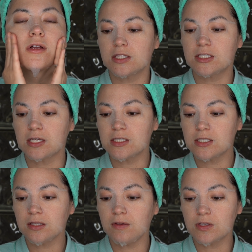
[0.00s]
It says
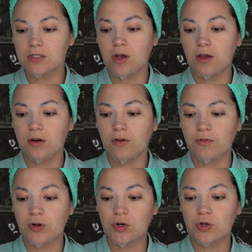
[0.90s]
to leave this on
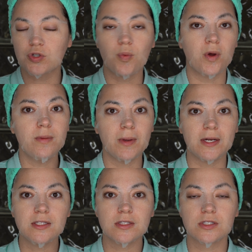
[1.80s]
for 20
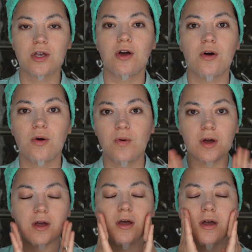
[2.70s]
minutes,
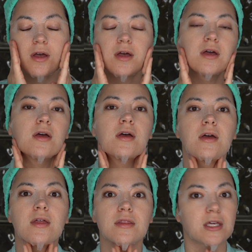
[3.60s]
so
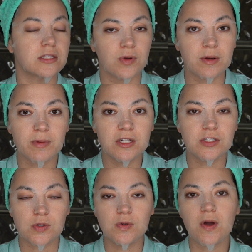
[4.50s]
that's what I'm gonna
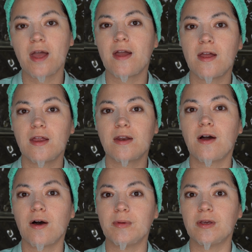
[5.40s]
do, and
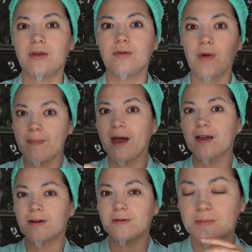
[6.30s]
I'll be right
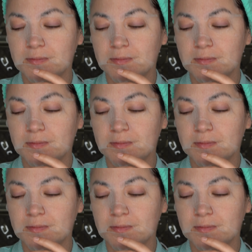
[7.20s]
back.